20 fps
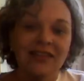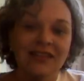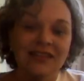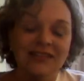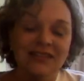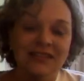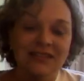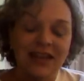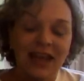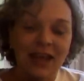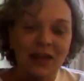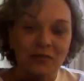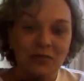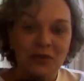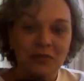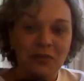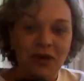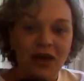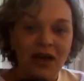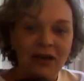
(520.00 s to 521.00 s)
This is
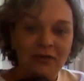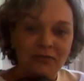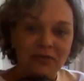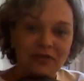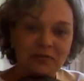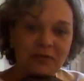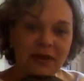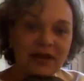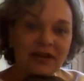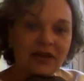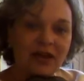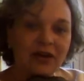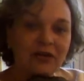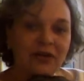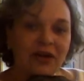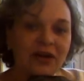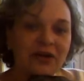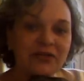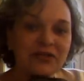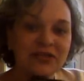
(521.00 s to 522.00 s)
Amy Mott with my
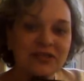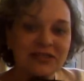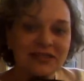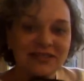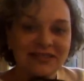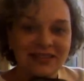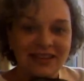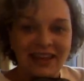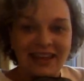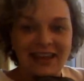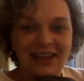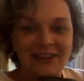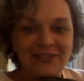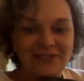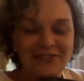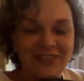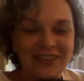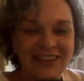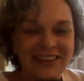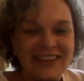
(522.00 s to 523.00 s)
co-host,
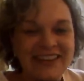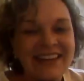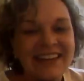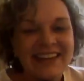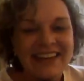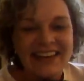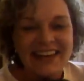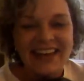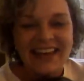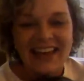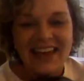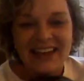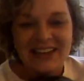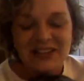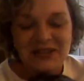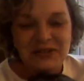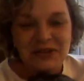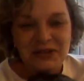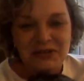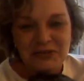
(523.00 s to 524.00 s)
Hef,
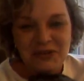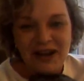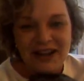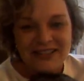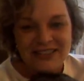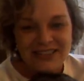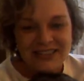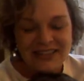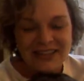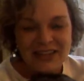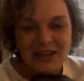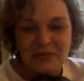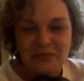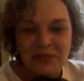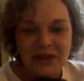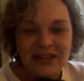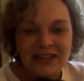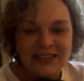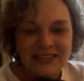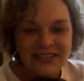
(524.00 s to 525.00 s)
and you are watching
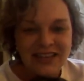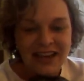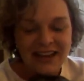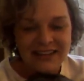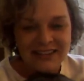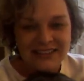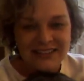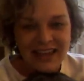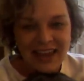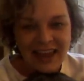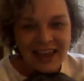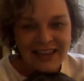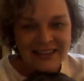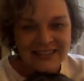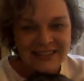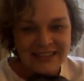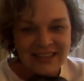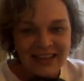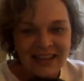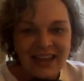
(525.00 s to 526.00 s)
Bunny Tiny
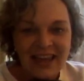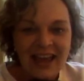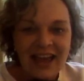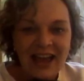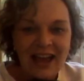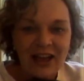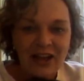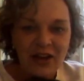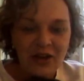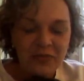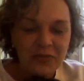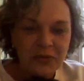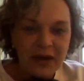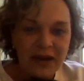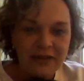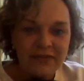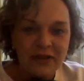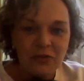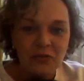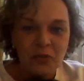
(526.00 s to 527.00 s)
Task. I hope you
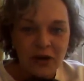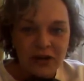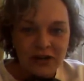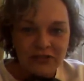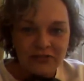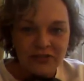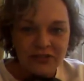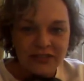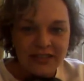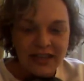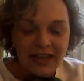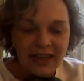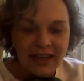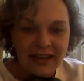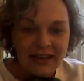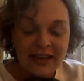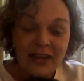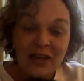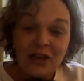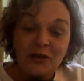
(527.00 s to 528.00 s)
have a wonderful
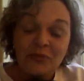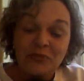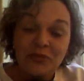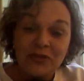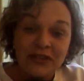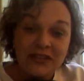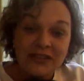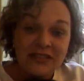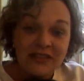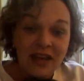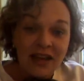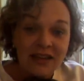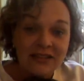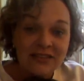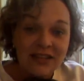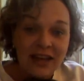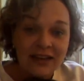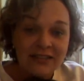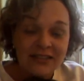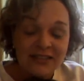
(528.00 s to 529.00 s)
day. Please
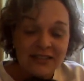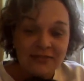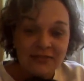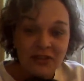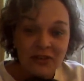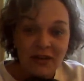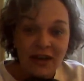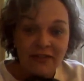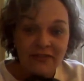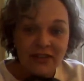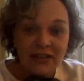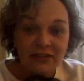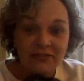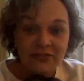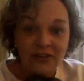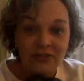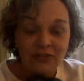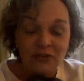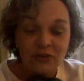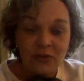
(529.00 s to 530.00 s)
contact us if you have any
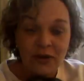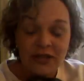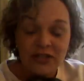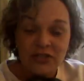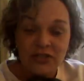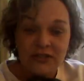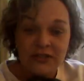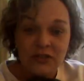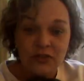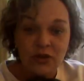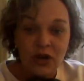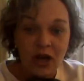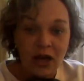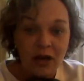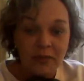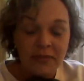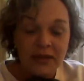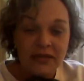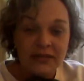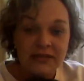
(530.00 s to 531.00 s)
further questions or
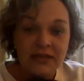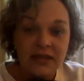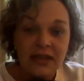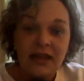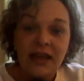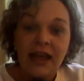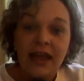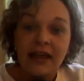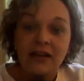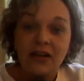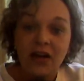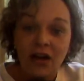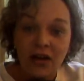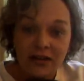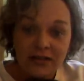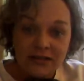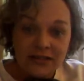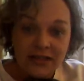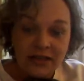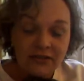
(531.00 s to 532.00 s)
comments, and
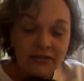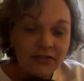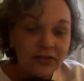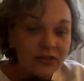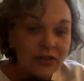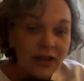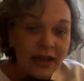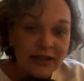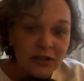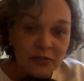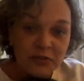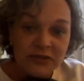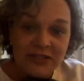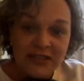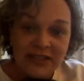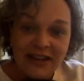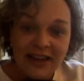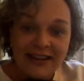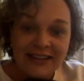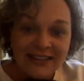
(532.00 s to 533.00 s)
also if you'd like to
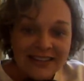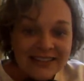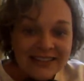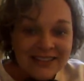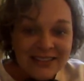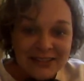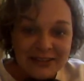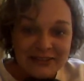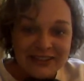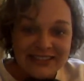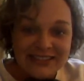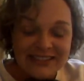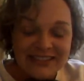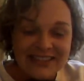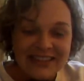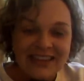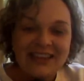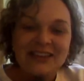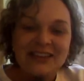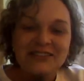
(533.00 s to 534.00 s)
present ideas to
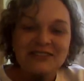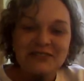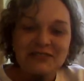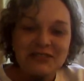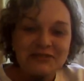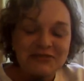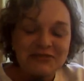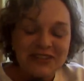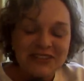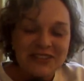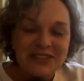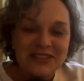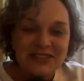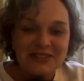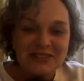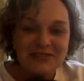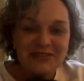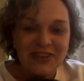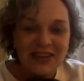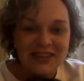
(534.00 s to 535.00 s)
us. You can reach us
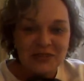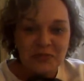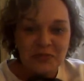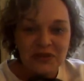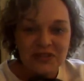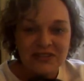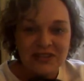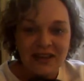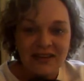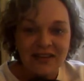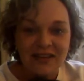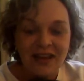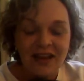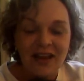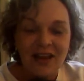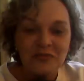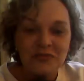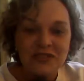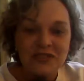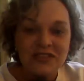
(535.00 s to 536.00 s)
through
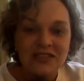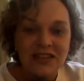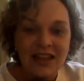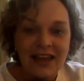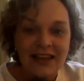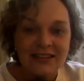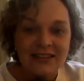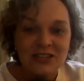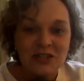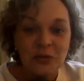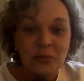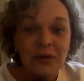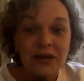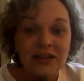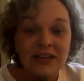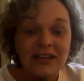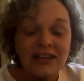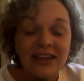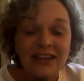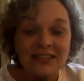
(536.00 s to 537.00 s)

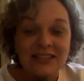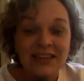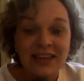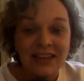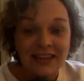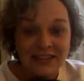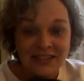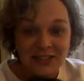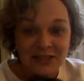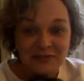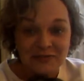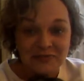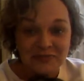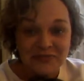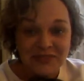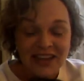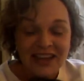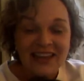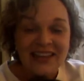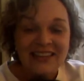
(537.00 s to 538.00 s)
facebook.com/bunnyeducation.
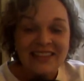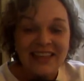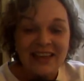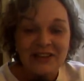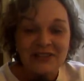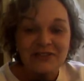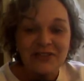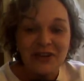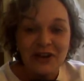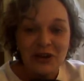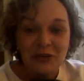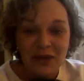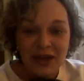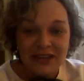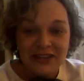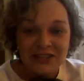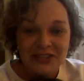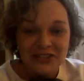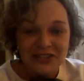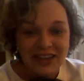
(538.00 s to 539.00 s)
Thank you very
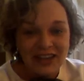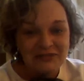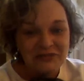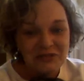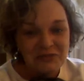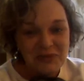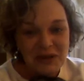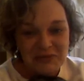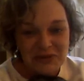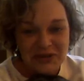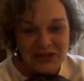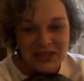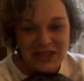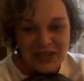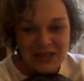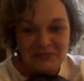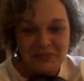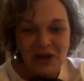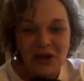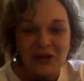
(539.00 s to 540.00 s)
much, and remember to
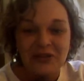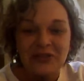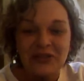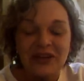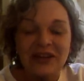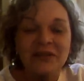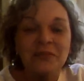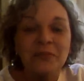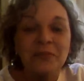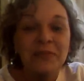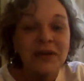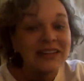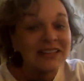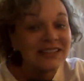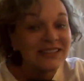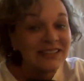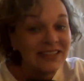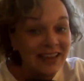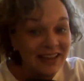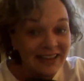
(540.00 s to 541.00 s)
keep on the
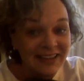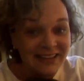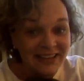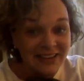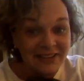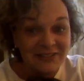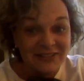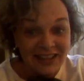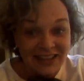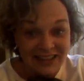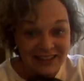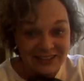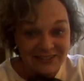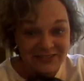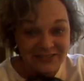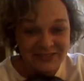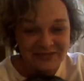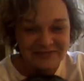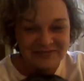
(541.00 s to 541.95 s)
bunny side of life.